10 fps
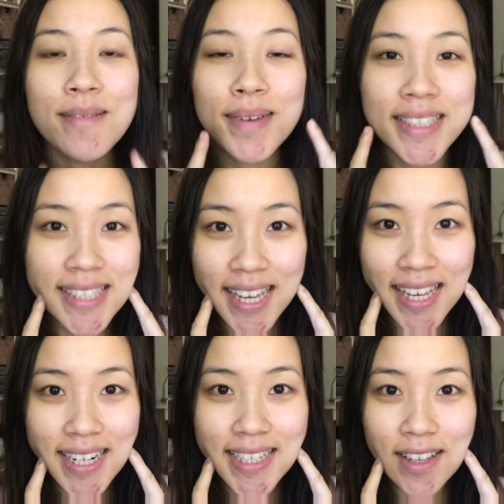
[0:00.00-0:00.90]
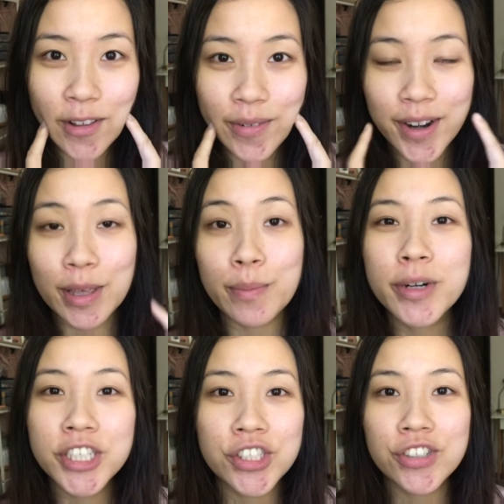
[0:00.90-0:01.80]
My skin is already
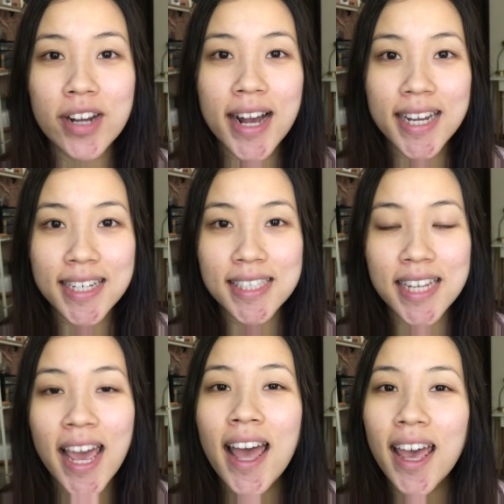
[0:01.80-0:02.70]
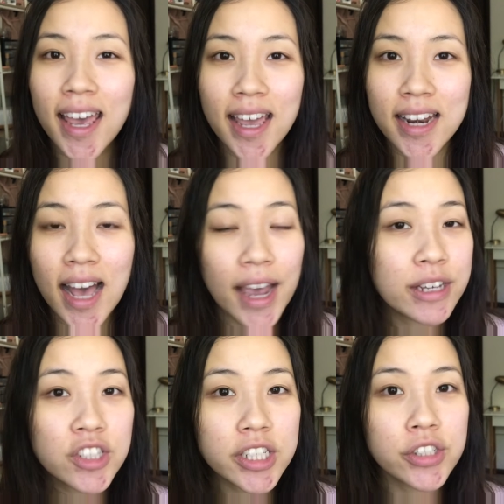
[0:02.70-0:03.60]
moisturized, and I
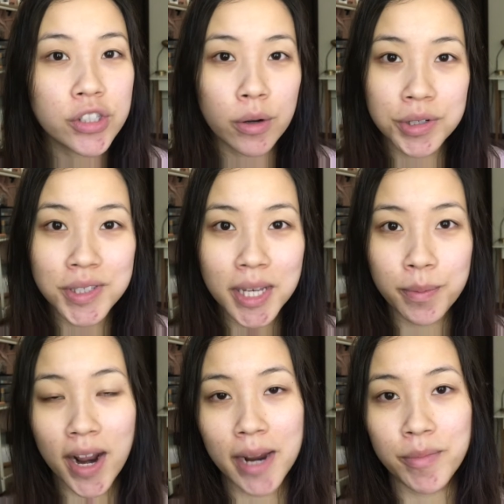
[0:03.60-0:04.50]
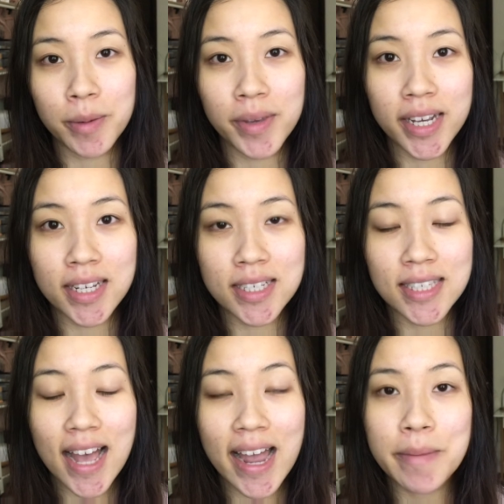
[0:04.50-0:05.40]
usually don't use a primer because
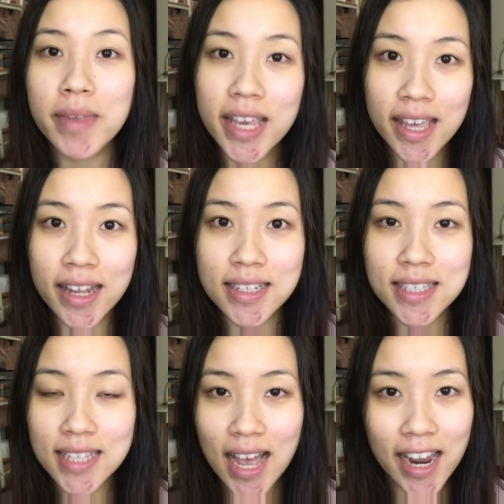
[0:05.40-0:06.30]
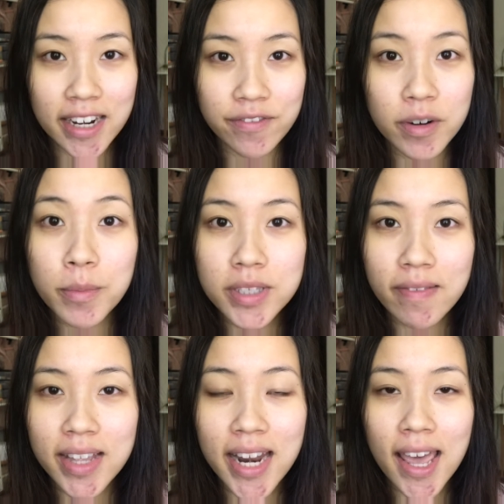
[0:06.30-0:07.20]
I'm inside for most of
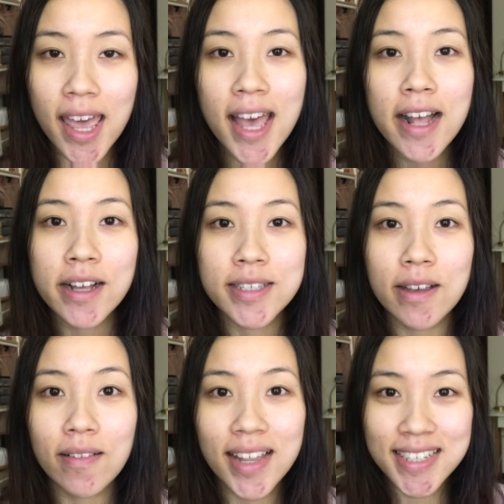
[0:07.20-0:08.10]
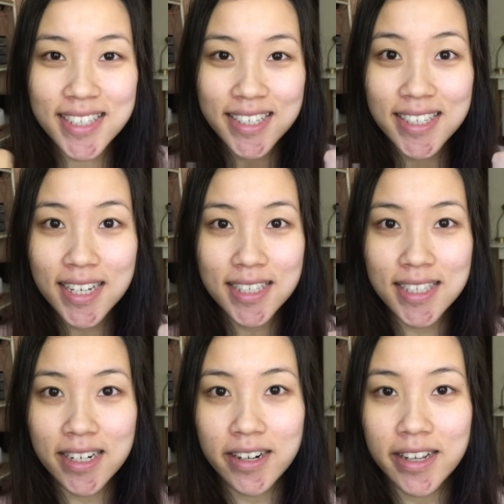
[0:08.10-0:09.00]
the day, so let's just get
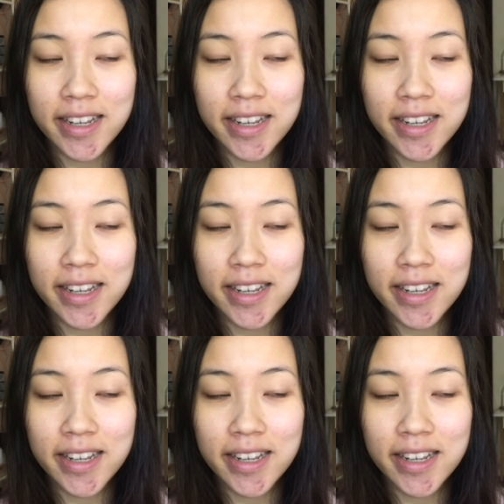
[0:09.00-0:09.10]
started.